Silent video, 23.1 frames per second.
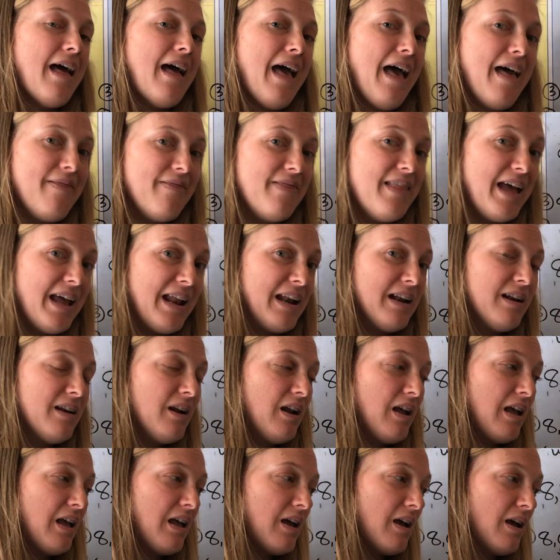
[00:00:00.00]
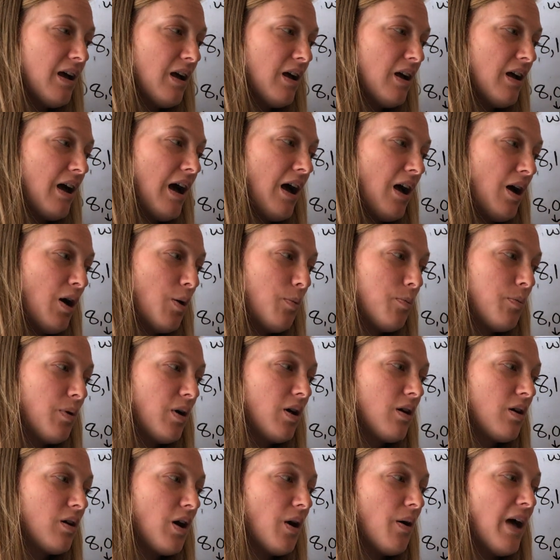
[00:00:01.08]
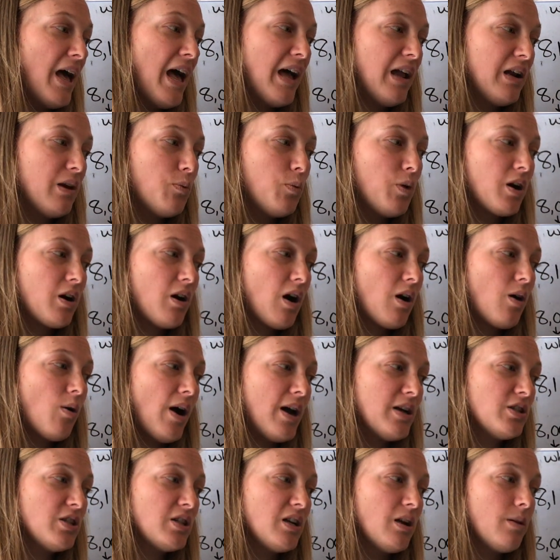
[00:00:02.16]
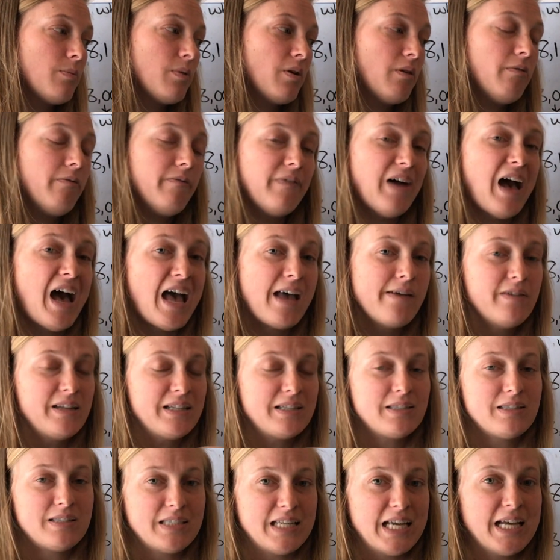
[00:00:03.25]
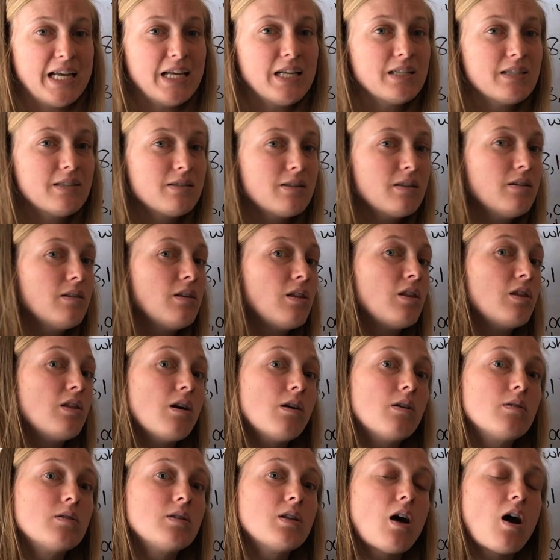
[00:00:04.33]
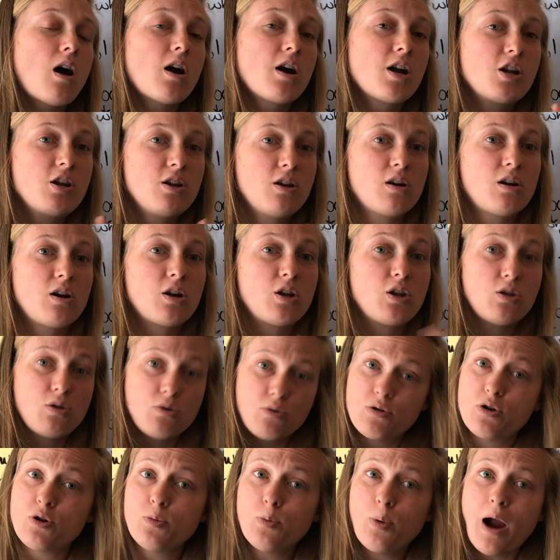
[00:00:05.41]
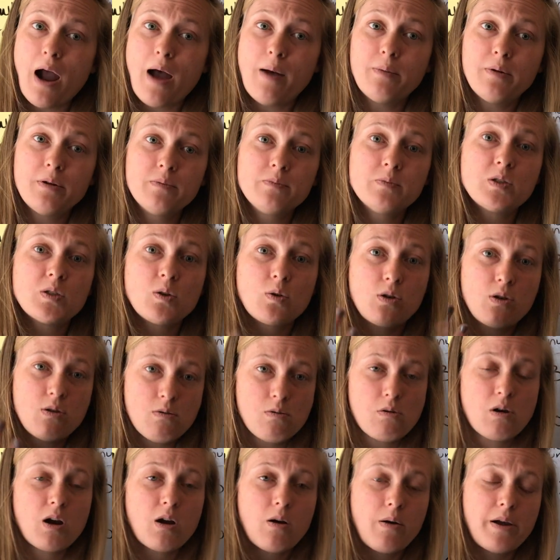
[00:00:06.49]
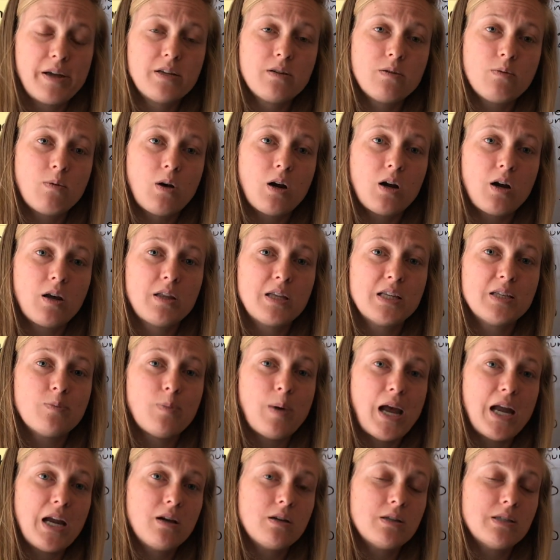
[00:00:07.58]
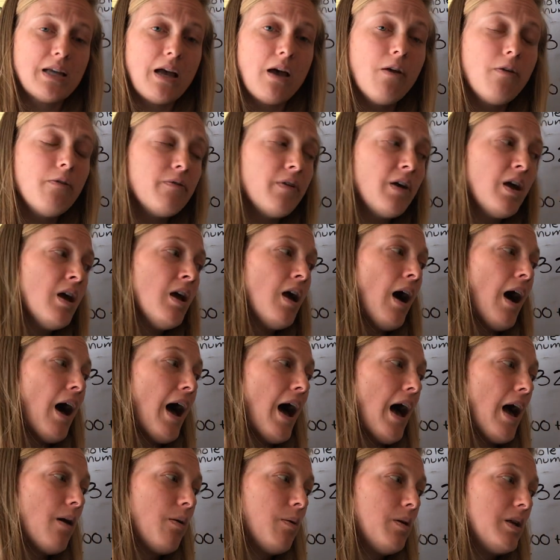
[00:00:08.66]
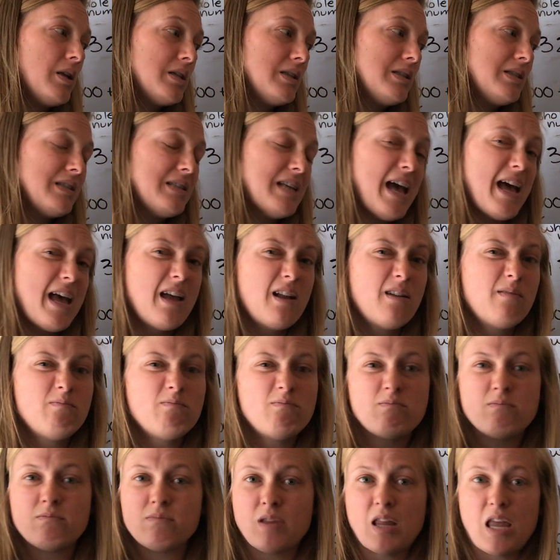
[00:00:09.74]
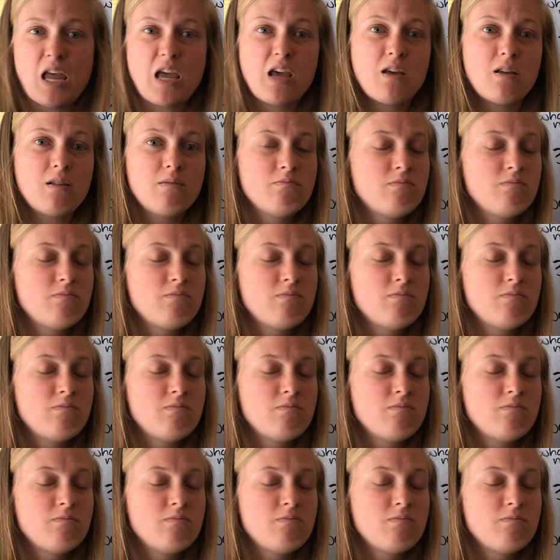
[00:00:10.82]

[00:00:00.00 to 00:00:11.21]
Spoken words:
and then go ahead and work on question number 5 and 6. Those are your you-do problems, so you are going to work on this by yourself. I would set 5,